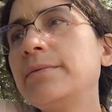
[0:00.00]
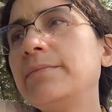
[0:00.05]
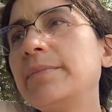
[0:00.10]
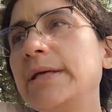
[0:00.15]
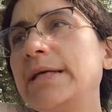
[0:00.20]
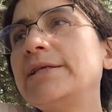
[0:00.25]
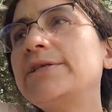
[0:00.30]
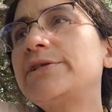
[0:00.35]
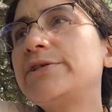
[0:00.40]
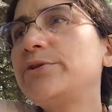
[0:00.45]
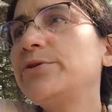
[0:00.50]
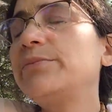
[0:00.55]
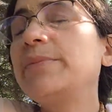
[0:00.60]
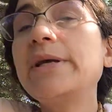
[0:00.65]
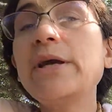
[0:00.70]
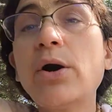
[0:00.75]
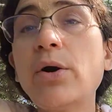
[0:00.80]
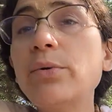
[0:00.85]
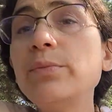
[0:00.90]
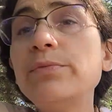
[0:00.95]
means to
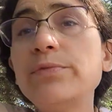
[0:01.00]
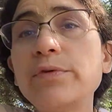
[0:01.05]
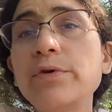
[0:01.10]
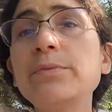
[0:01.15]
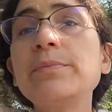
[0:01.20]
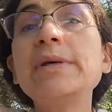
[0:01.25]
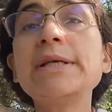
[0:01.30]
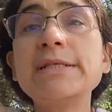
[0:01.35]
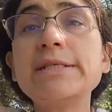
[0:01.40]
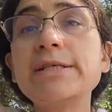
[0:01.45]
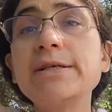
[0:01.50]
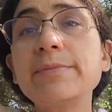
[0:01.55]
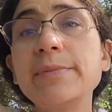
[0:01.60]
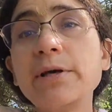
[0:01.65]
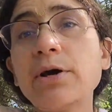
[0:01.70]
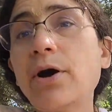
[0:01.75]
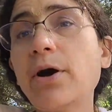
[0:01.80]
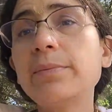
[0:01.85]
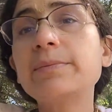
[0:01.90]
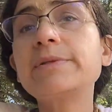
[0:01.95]
be hopeful, means to
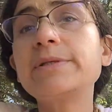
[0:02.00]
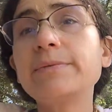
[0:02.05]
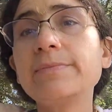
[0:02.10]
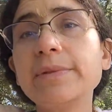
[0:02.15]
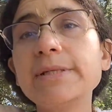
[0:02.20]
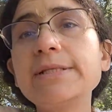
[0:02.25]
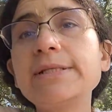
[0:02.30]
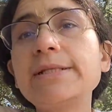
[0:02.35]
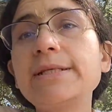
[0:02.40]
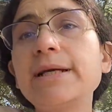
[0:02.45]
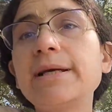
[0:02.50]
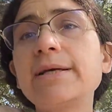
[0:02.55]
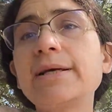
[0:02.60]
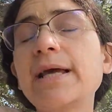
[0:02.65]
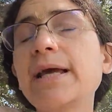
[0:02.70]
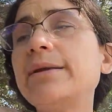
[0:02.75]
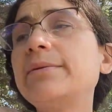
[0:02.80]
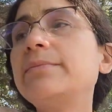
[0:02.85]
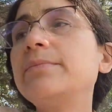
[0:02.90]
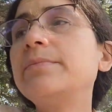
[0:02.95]
be
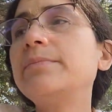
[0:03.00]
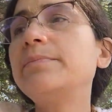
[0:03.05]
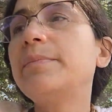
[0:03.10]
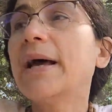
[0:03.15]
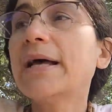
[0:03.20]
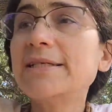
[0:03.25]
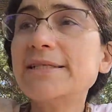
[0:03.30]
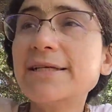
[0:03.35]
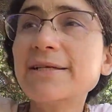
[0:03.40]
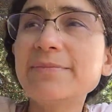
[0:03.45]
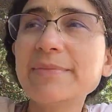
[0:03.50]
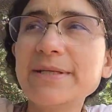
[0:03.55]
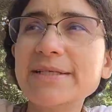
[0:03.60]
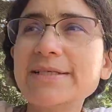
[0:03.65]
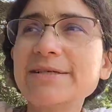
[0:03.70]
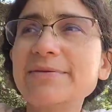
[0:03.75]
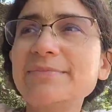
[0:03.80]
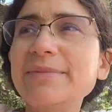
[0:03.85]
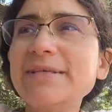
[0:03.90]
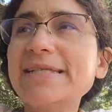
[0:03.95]
optimistic. And
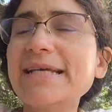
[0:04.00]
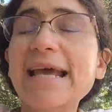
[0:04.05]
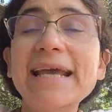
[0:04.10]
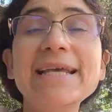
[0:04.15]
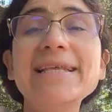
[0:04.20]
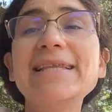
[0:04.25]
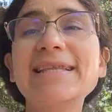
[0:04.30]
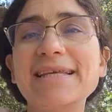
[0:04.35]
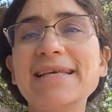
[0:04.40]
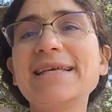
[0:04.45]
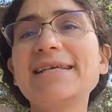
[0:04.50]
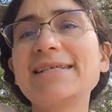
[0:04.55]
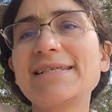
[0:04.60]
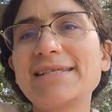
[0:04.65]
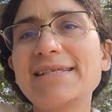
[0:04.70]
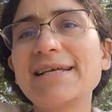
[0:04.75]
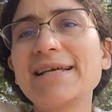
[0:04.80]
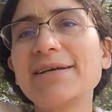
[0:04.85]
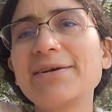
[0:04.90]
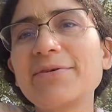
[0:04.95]
pessimism is
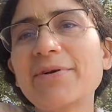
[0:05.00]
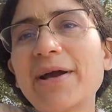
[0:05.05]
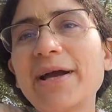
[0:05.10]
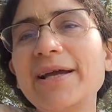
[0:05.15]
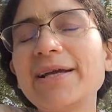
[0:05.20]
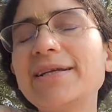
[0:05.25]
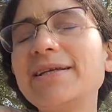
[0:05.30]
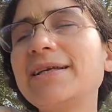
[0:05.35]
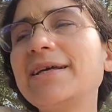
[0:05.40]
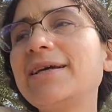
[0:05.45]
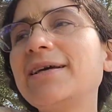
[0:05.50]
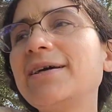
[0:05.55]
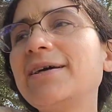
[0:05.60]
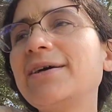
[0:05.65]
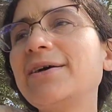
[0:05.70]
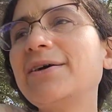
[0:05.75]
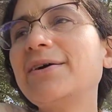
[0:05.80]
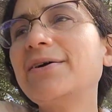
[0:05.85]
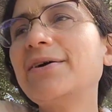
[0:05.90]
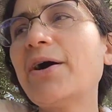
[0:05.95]
atheistic, right?
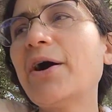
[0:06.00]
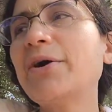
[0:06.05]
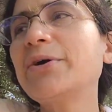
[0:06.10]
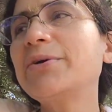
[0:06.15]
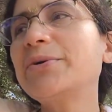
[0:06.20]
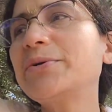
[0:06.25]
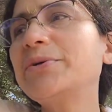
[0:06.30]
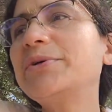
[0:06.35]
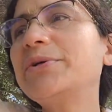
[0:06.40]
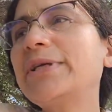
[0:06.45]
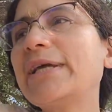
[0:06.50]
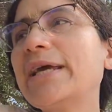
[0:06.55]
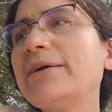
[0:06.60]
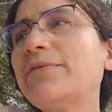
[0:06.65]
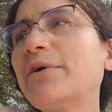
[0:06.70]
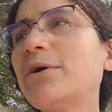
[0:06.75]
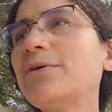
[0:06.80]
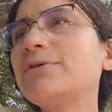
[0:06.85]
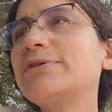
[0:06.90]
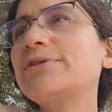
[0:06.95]
Our Guru
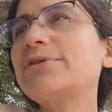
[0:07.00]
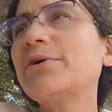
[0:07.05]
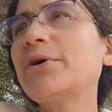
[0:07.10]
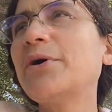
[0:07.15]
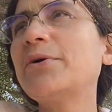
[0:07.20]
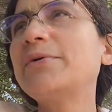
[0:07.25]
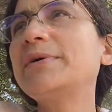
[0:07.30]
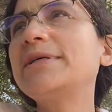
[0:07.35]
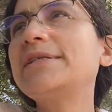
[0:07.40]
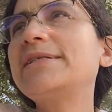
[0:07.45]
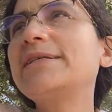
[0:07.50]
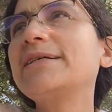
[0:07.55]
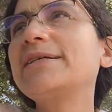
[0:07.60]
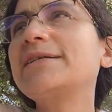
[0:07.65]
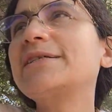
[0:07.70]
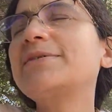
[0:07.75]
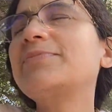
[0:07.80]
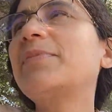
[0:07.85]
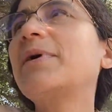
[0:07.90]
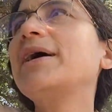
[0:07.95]
Dev also always
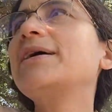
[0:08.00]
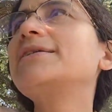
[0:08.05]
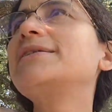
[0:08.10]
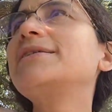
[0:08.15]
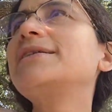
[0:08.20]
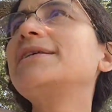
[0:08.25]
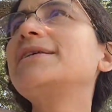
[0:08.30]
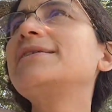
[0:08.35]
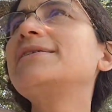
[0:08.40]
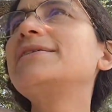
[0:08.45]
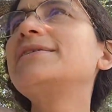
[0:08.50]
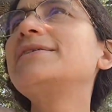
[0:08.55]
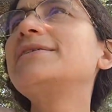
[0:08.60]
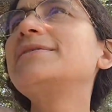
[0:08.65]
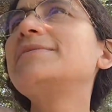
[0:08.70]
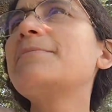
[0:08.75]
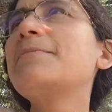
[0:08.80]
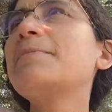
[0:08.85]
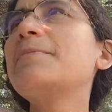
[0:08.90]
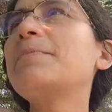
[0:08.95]
expressed
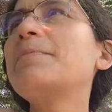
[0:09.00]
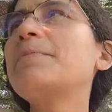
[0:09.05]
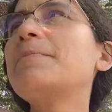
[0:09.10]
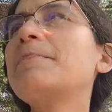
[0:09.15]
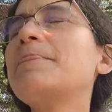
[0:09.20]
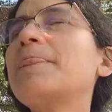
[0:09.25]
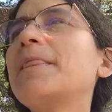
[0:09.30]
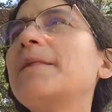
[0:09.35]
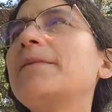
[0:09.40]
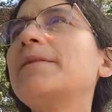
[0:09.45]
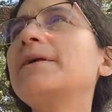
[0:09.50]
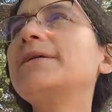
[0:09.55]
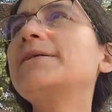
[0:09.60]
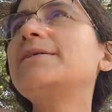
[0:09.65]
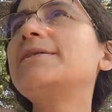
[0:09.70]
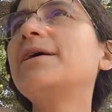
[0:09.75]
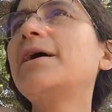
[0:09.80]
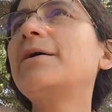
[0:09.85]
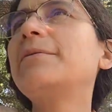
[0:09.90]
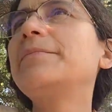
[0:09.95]
this
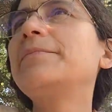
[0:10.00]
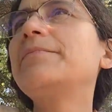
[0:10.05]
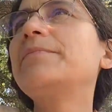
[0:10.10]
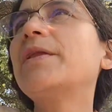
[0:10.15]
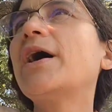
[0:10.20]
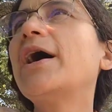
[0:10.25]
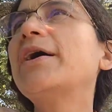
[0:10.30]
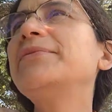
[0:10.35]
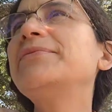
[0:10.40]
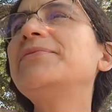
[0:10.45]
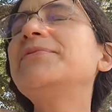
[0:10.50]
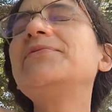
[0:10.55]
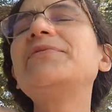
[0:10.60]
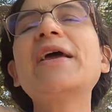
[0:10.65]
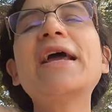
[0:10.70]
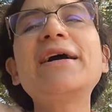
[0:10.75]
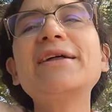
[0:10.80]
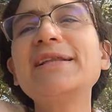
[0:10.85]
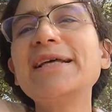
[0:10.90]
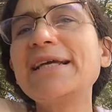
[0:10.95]
this um,
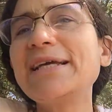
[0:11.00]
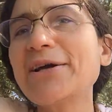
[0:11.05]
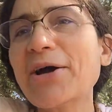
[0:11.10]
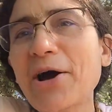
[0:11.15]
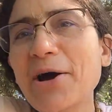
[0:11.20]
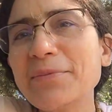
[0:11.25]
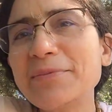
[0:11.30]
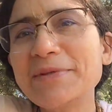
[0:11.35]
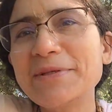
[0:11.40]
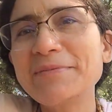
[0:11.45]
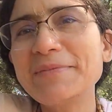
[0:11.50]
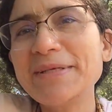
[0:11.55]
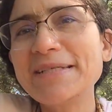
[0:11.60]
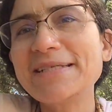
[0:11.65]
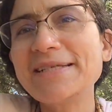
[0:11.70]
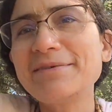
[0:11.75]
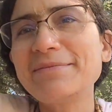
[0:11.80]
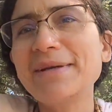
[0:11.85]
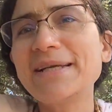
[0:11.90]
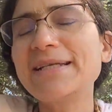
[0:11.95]
unfailing
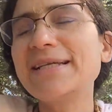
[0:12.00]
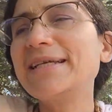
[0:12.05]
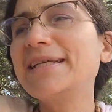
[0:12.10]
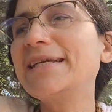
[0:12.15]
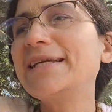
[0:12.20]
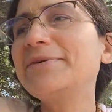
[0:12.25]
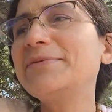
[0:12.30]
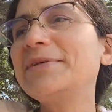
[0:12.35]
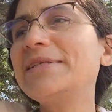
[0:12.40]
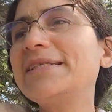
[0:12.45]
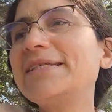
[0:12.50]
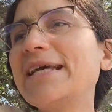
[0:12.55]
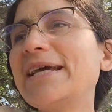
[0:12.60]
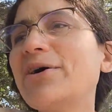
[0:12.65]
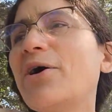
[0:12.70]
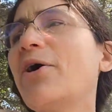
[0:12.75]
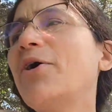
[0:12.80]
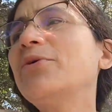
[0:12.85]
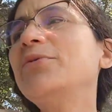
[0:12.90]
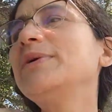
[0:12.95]
optimism. And, and he would
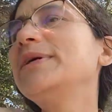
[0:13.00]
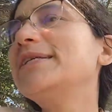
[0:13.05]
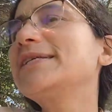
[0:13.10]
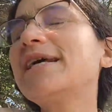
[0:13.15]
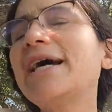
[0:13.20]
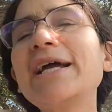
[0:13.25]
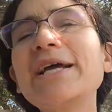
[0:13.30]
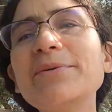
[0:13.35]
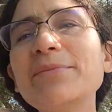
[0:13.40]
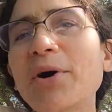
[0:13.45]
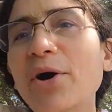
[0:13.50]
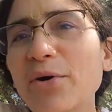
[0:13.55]
say, always I am